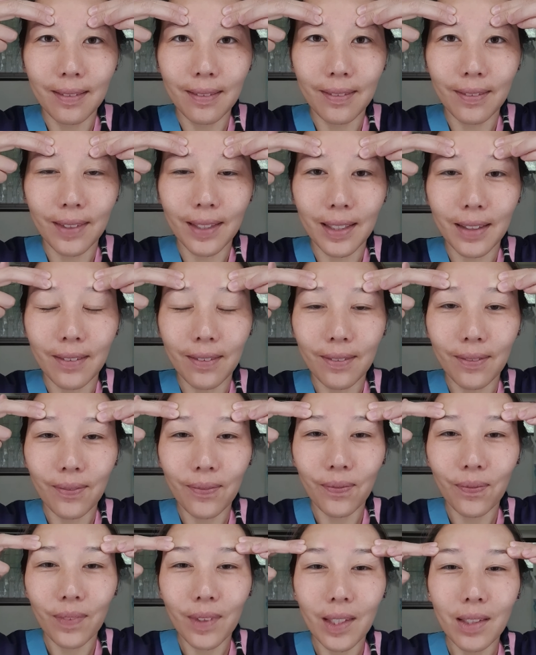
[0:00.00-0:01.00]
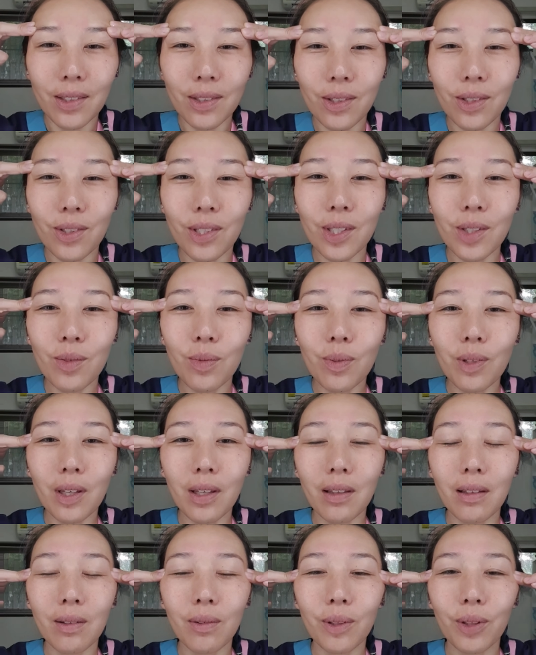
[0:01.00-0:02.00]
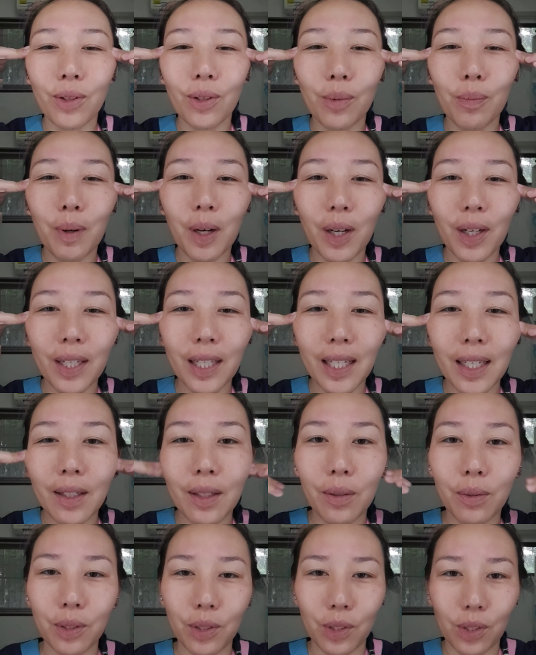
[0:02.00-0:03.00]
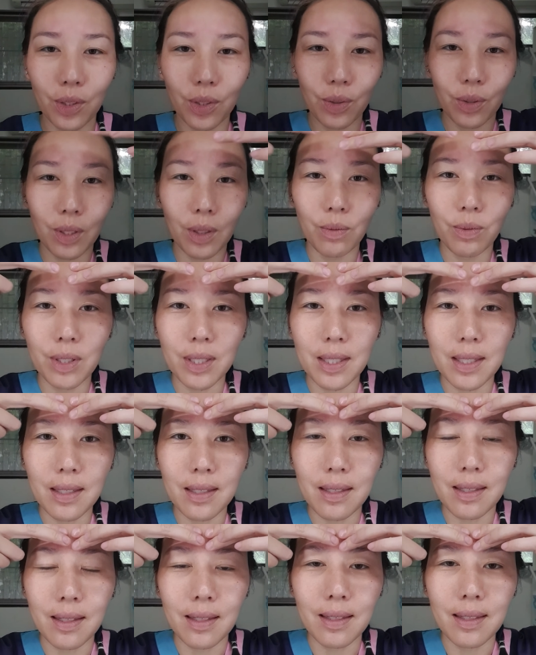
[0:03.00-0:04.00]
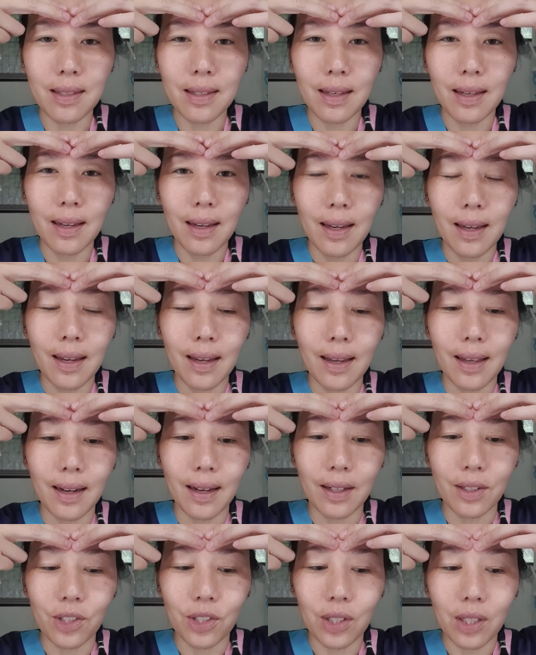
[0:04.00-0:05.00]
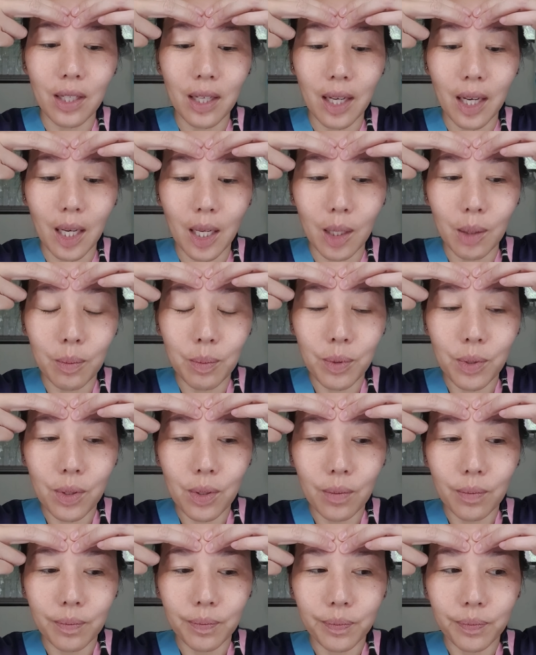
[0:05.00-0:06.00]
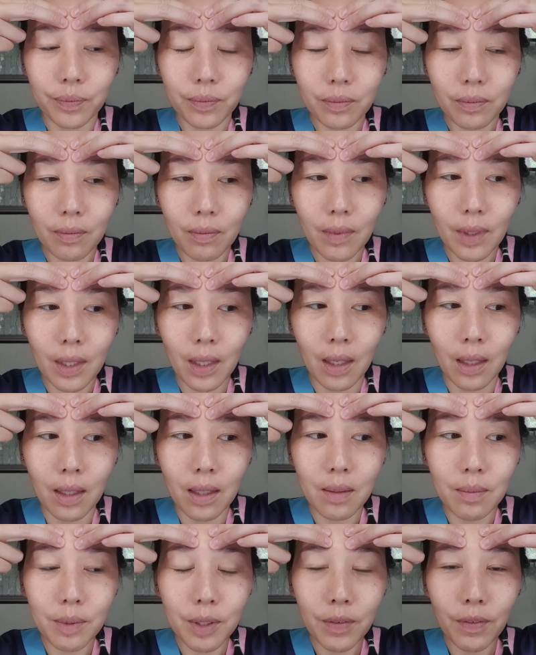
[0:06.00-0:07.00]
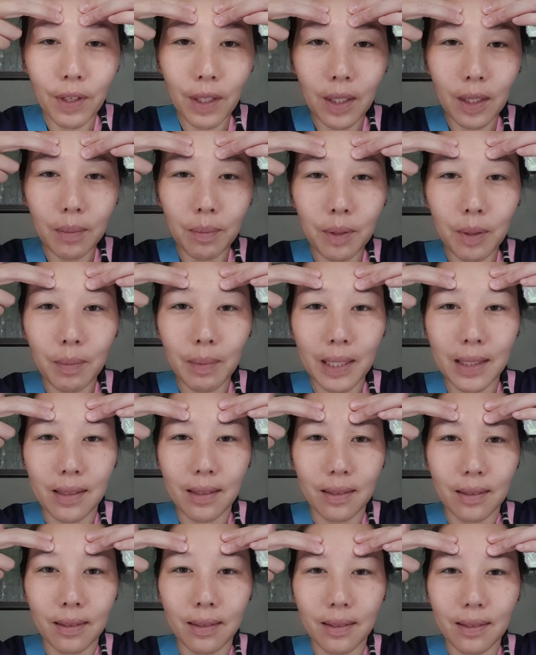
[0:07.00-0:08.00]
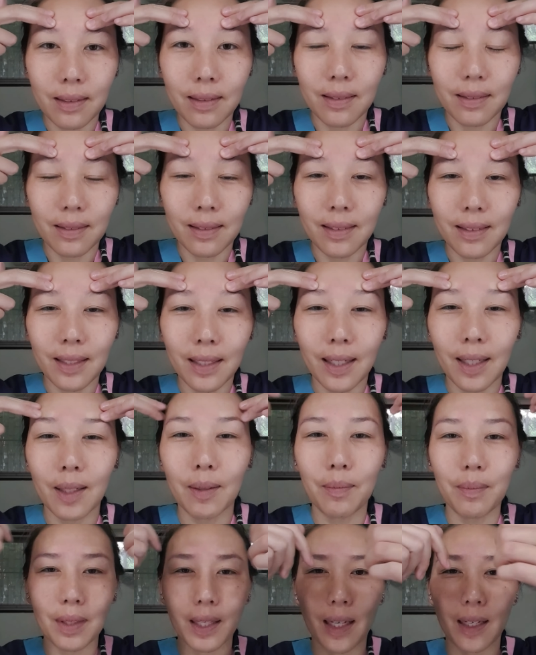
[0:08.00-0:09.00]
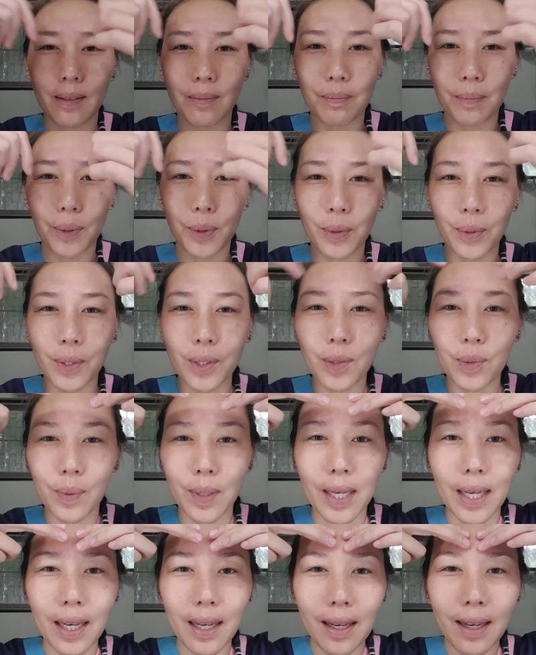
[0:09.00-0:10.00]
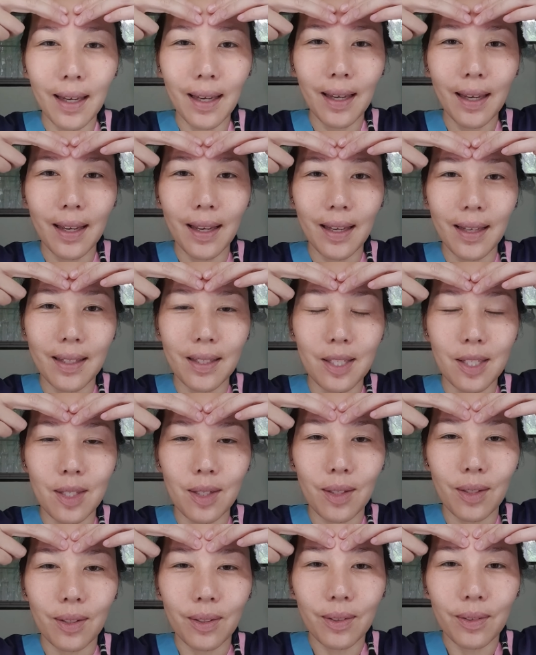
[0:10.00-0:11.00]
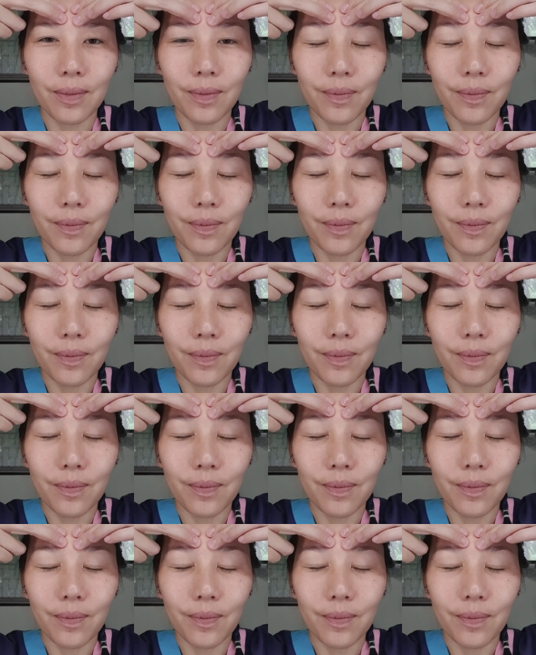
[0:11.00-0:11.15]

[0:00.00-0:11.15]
5. So just like with your body, when you're doing resistance, it actually helps develop the muscles that pull this way. And so